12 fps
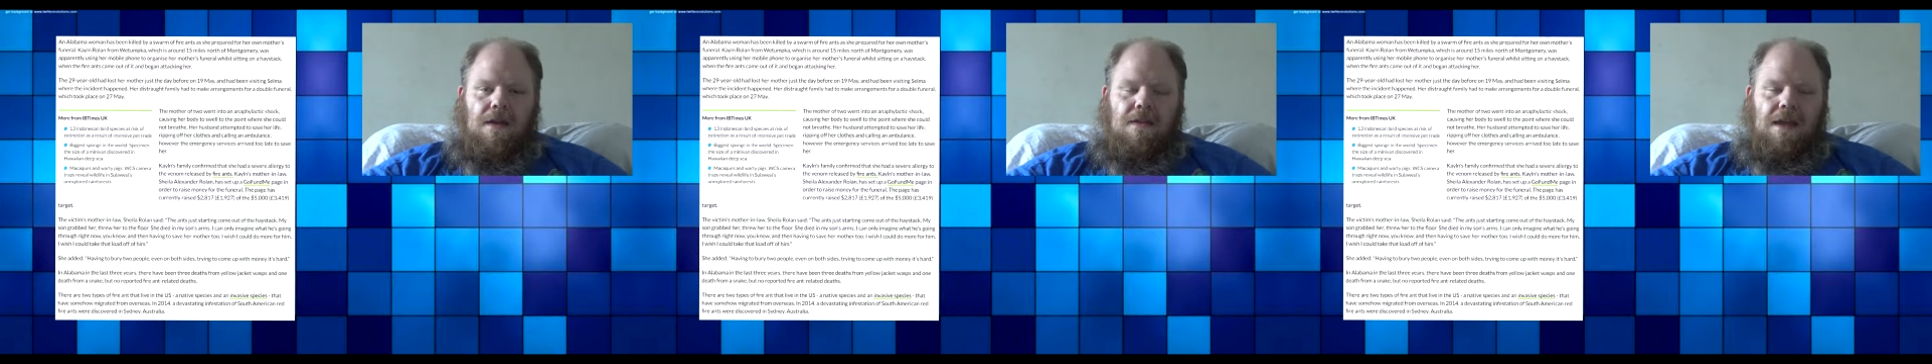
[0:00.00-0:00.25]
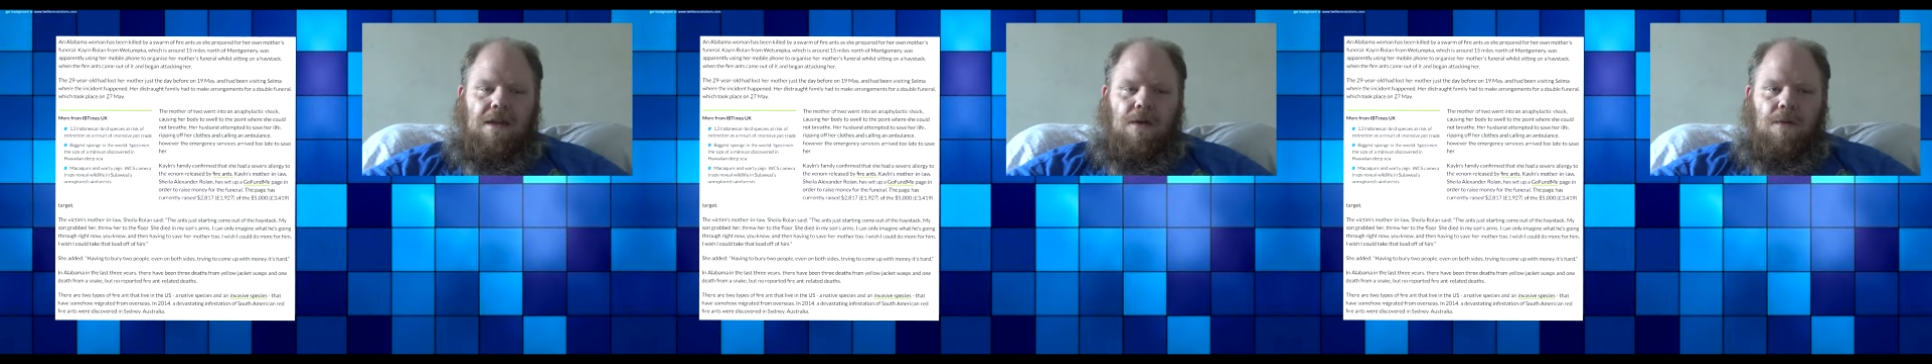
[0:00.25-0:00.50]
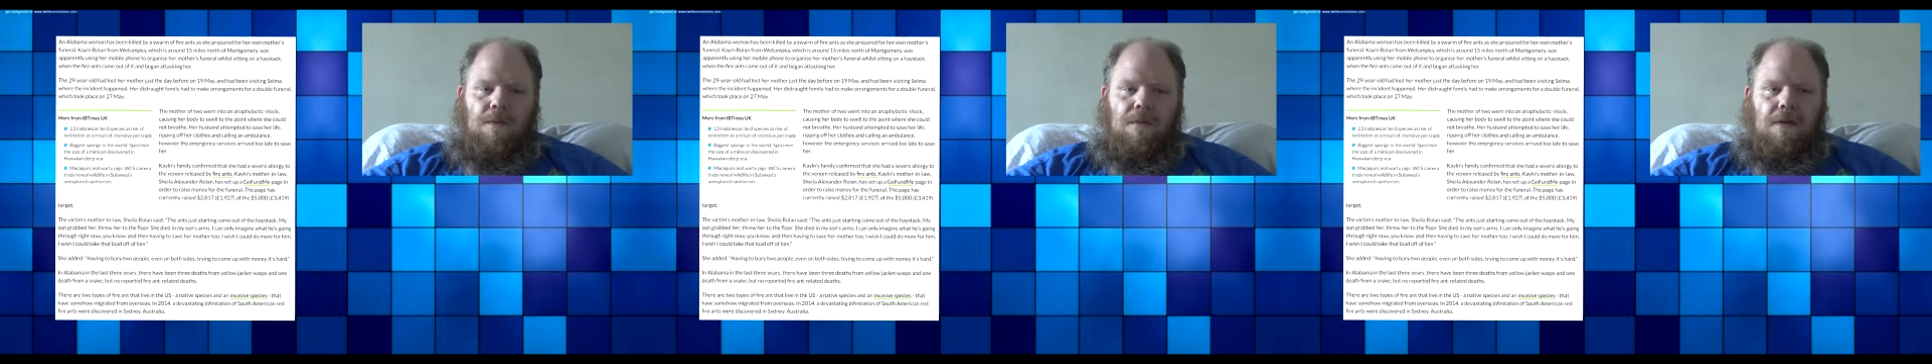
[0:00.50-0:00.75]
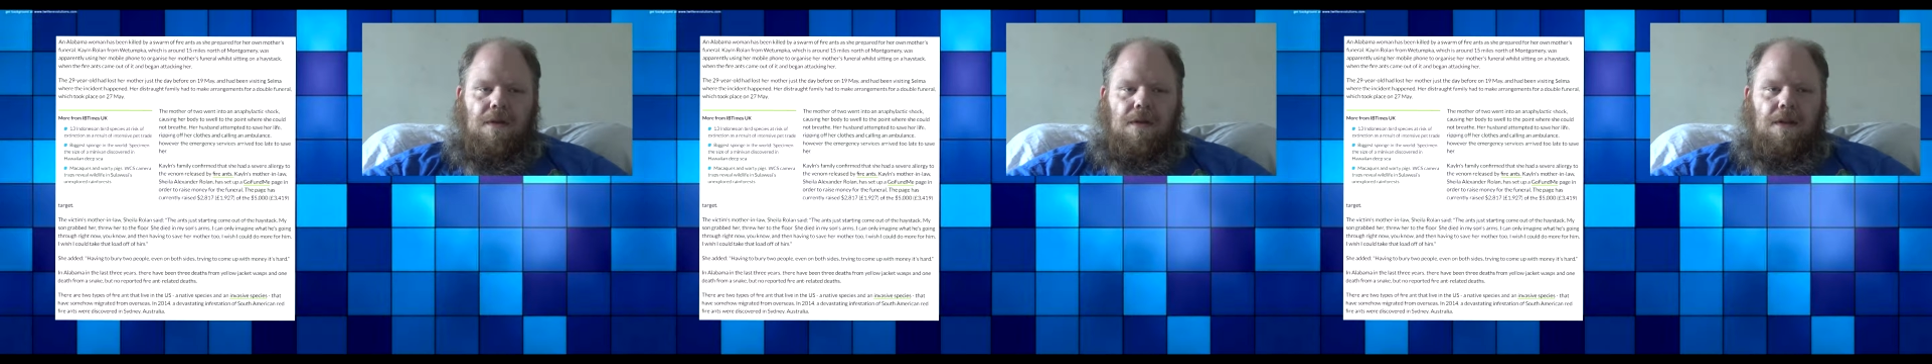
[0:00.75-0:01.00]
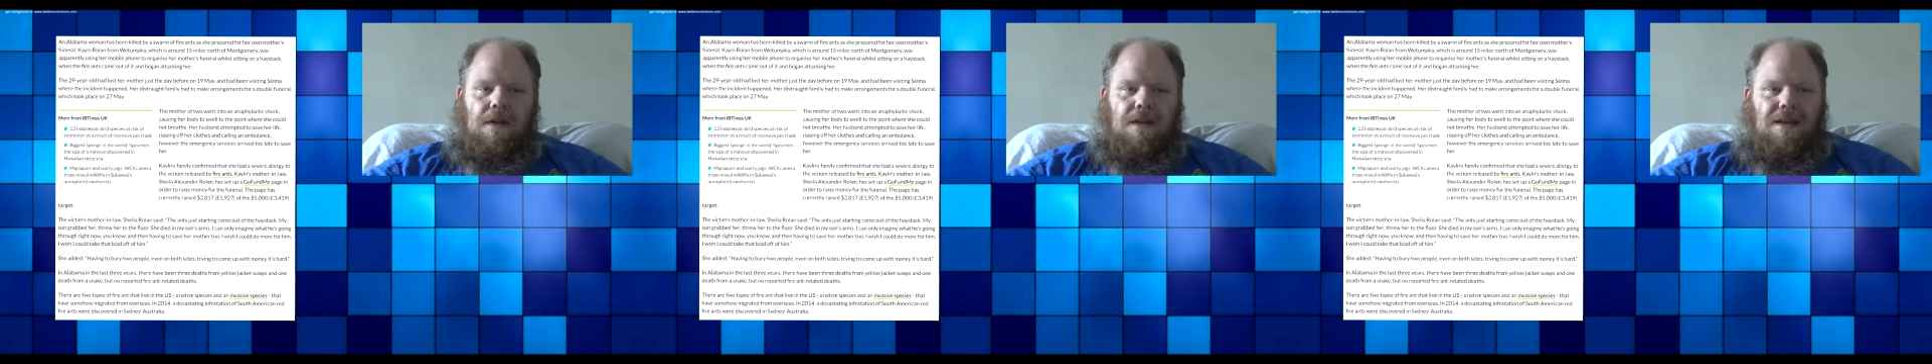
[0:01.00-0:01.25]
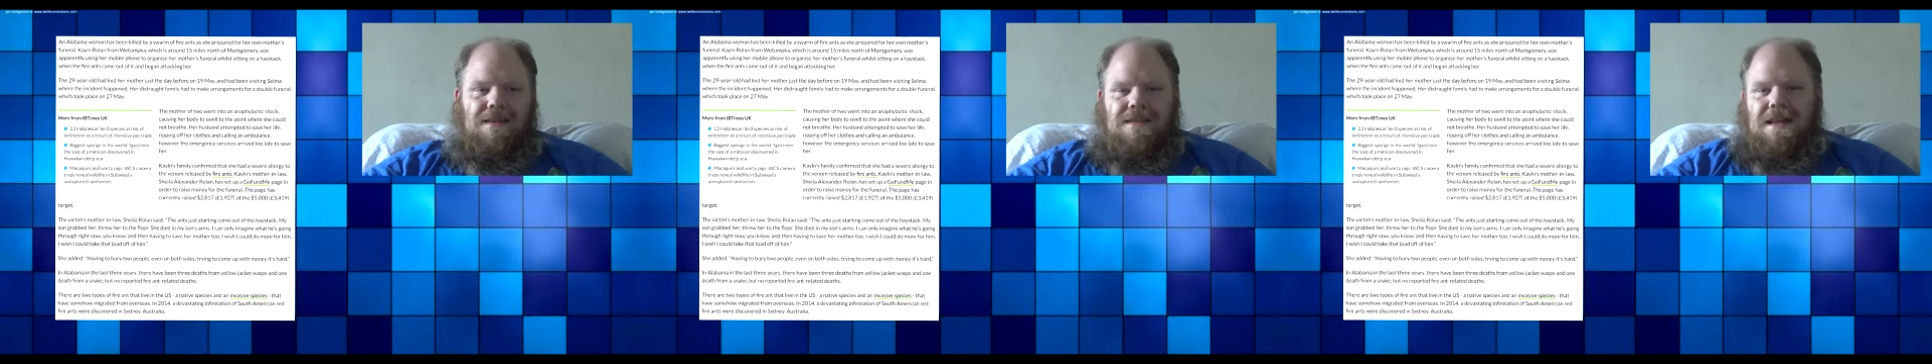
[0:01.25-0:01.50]
They don't, you know,
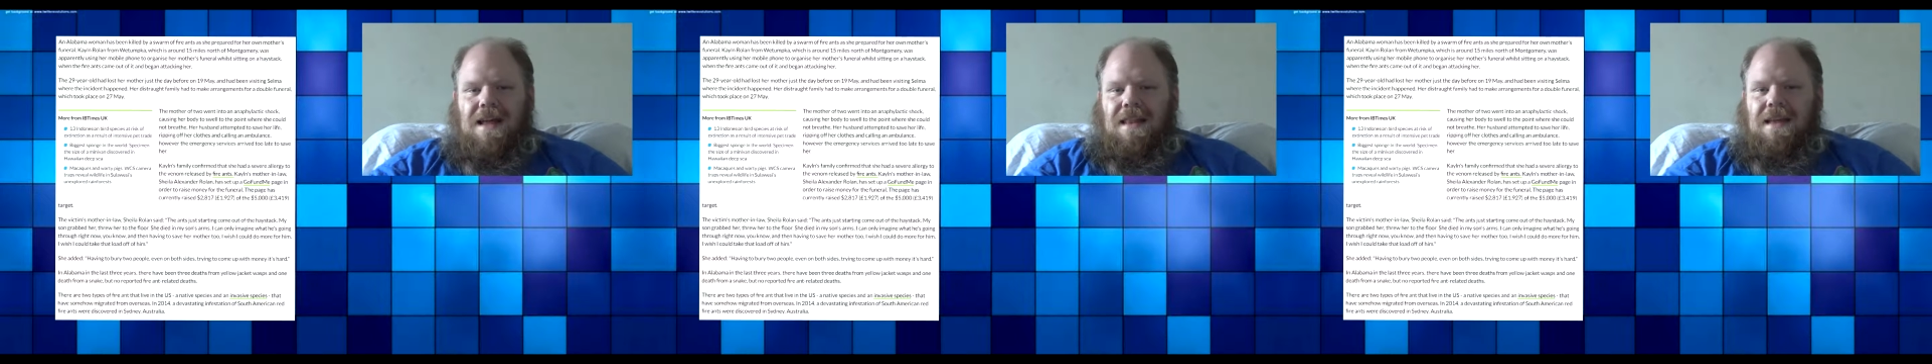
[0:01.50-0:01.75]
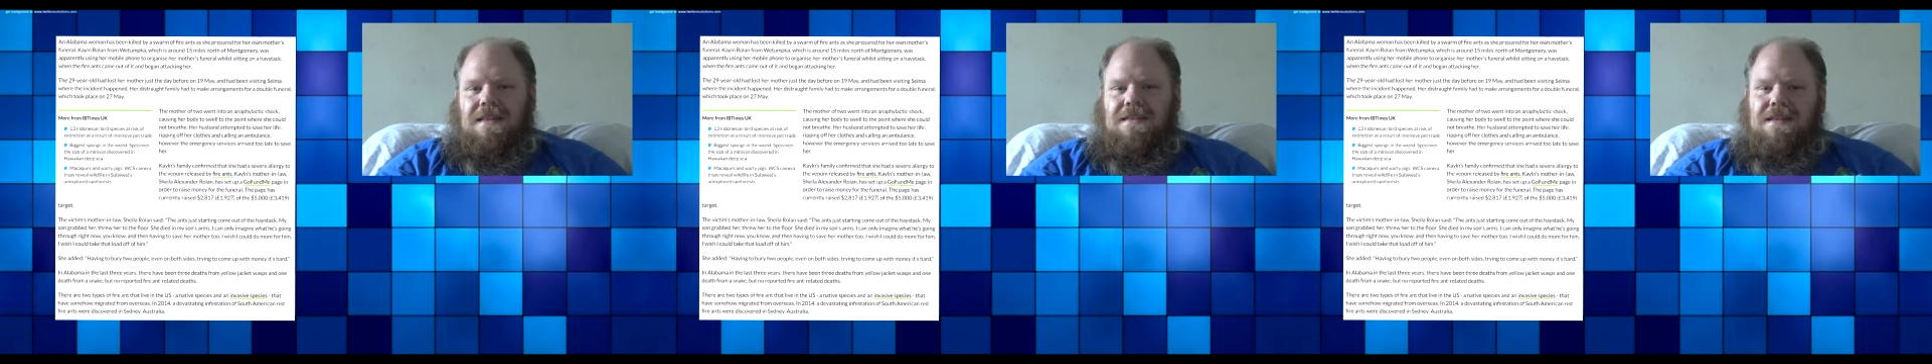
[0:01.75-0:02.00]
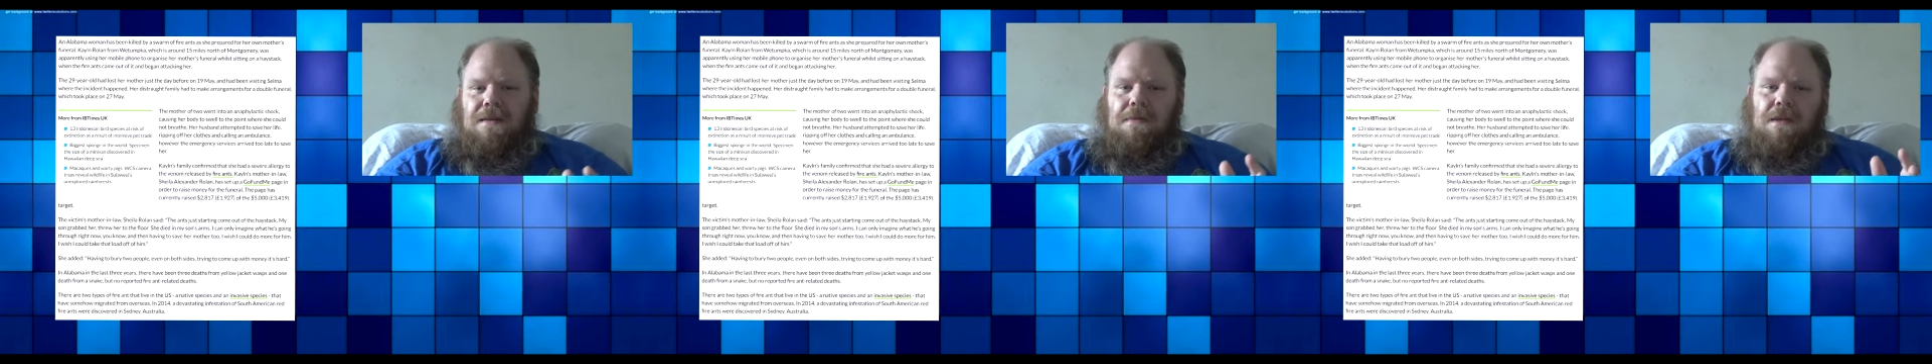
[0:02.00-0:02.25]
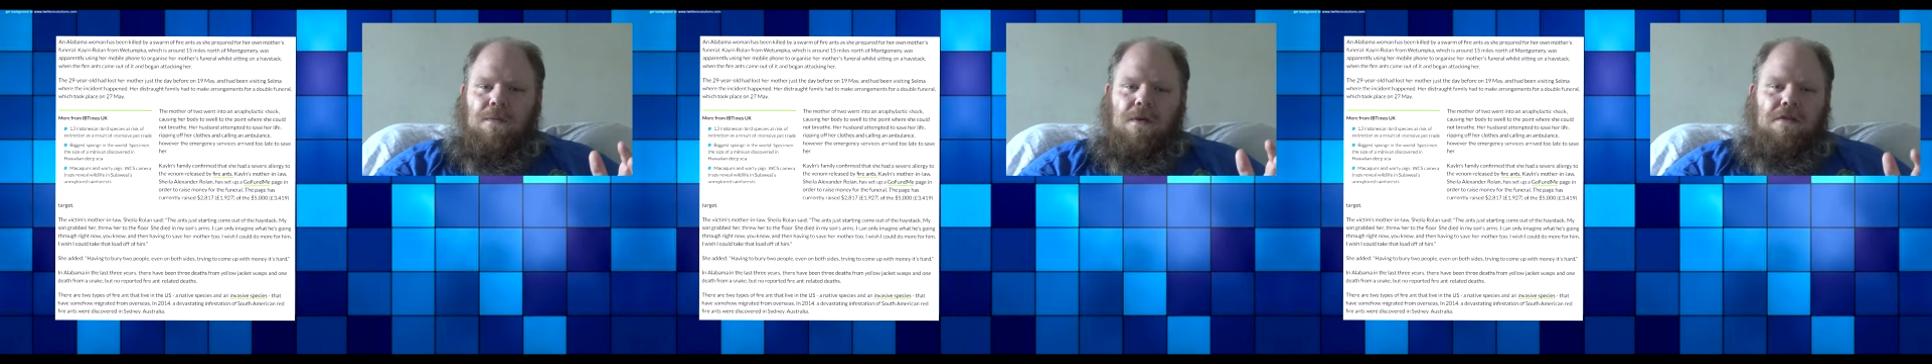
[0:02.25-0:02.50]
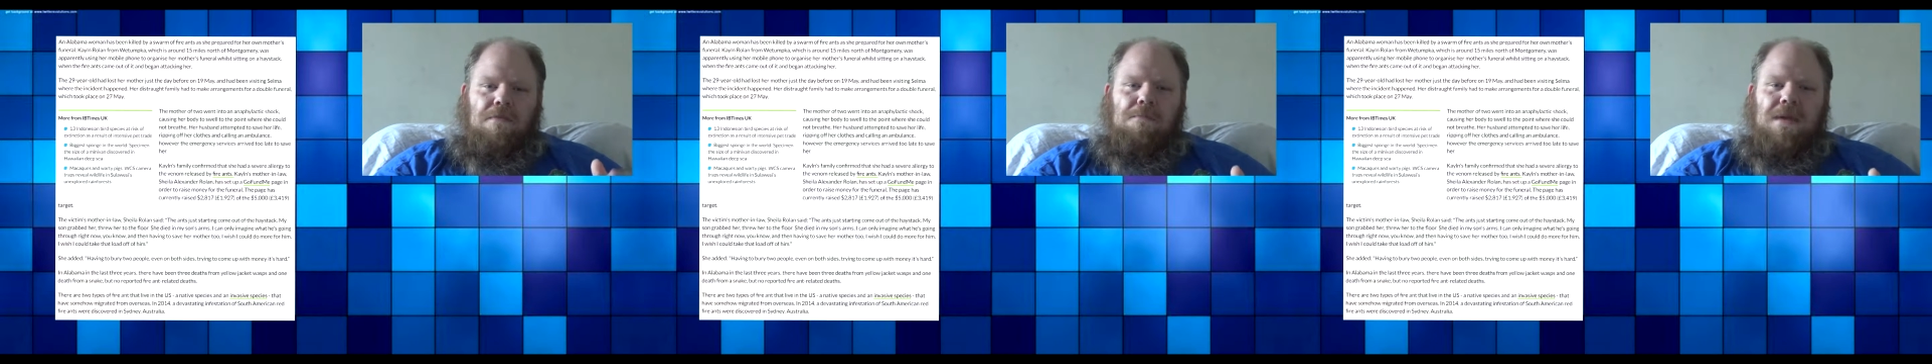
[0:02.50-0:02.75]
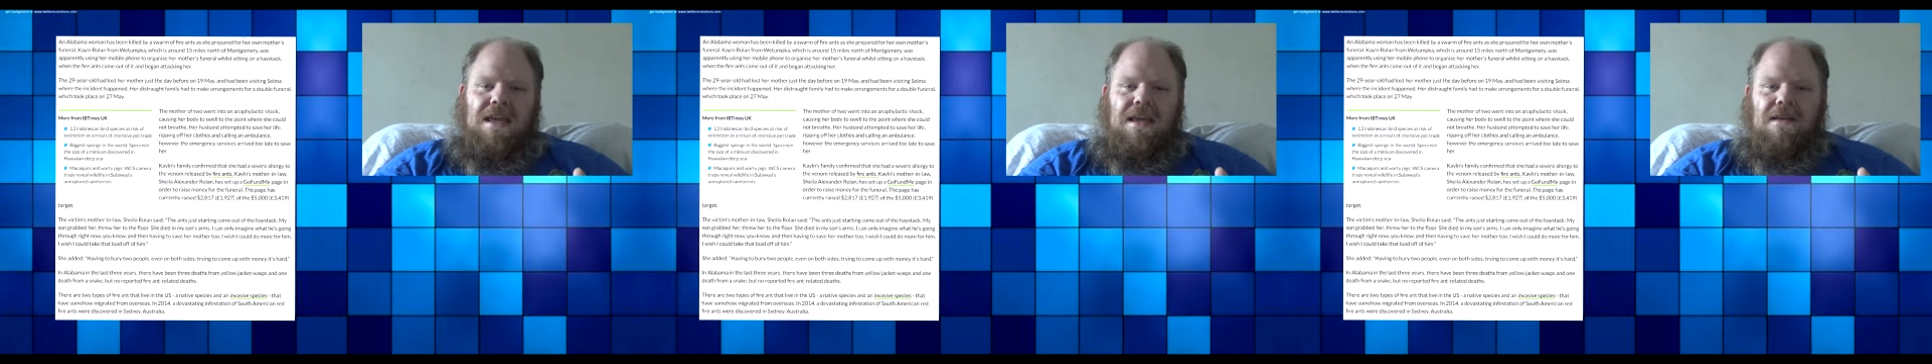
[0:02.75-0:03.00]
it's not like the same thing with
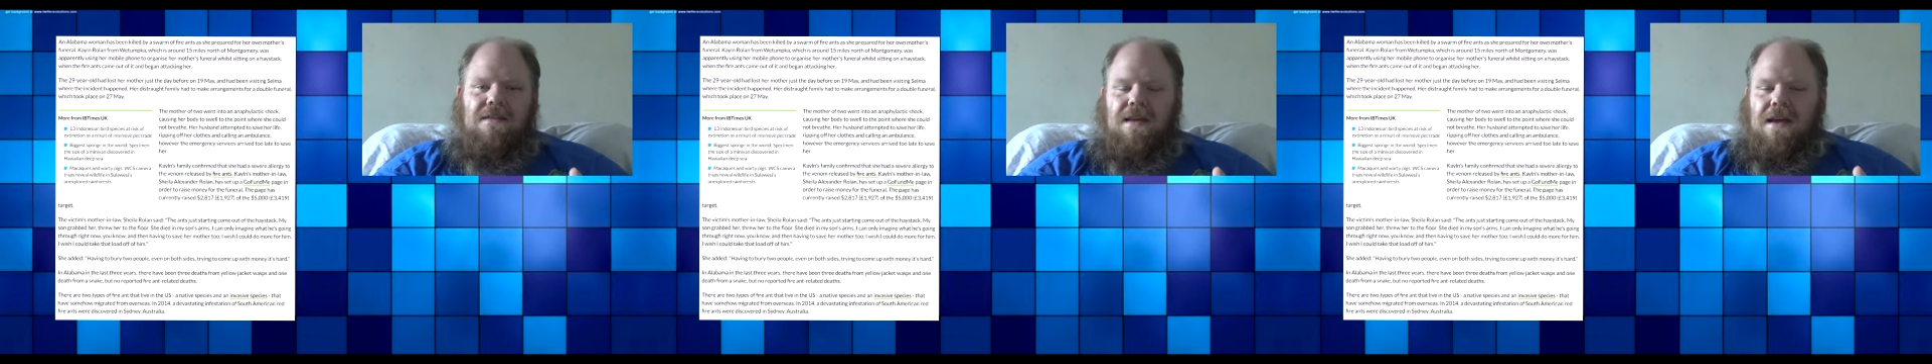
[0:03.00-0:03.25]
bees,